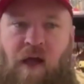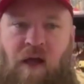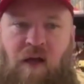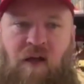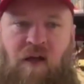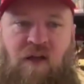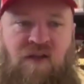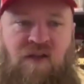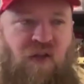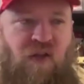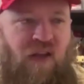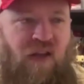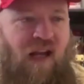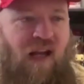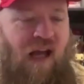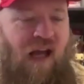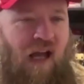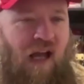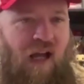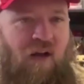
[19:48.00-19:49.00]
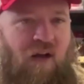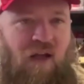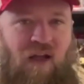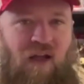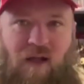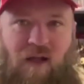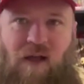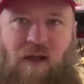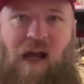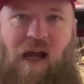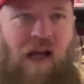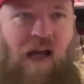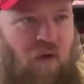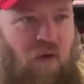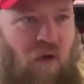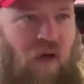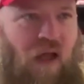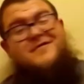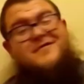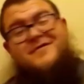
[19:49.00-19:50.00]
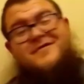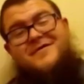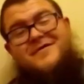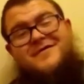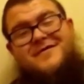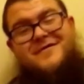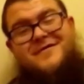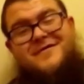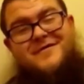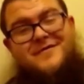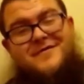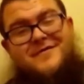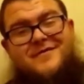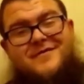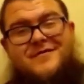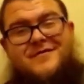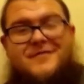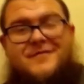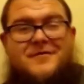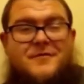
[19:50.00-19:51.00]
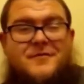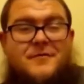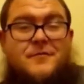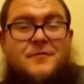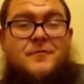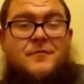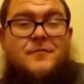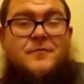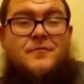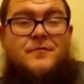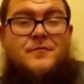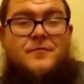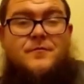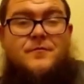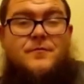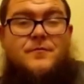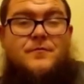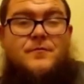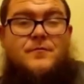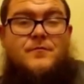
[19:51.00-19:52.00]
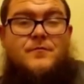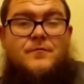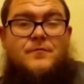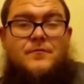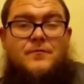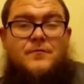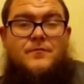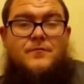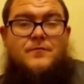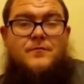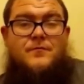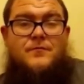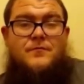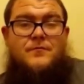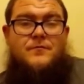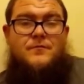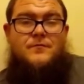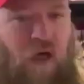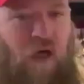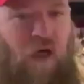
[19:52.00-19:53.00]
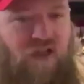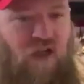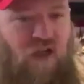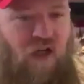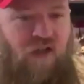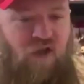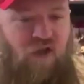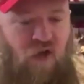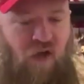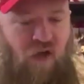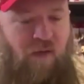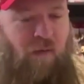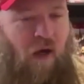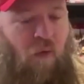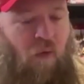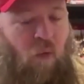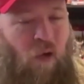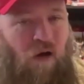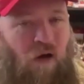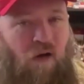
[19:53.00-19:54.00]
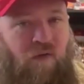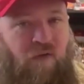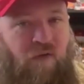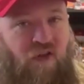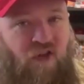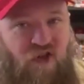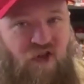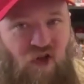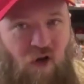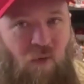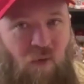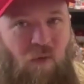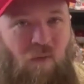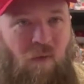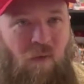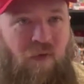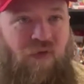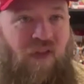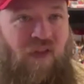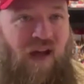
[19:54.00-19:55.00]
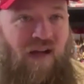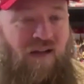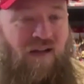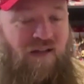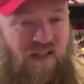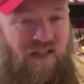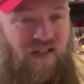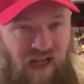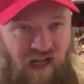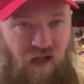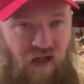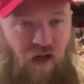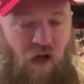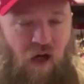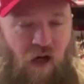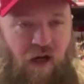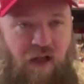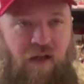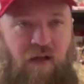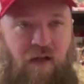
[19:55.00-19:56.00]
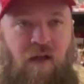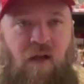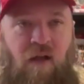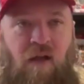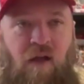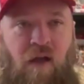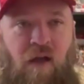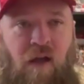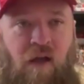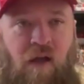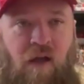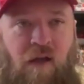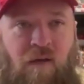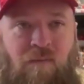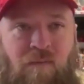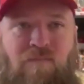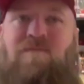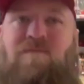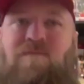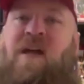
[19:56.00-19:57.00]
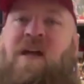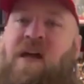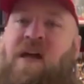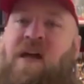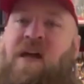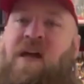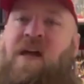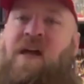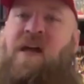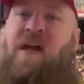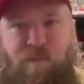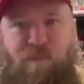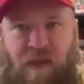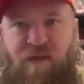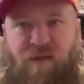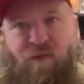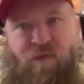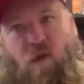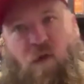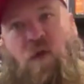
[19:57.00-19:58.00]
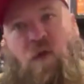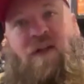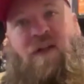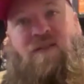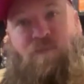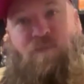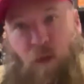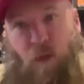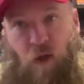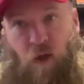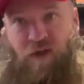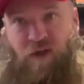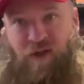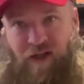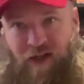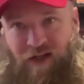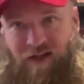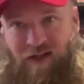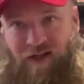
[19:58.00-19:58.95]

I saw so that. I, That's crazy. I, I went and I looked after I saw Tremont wearing the shirt with that date on it. It's Mick Foley's birthday.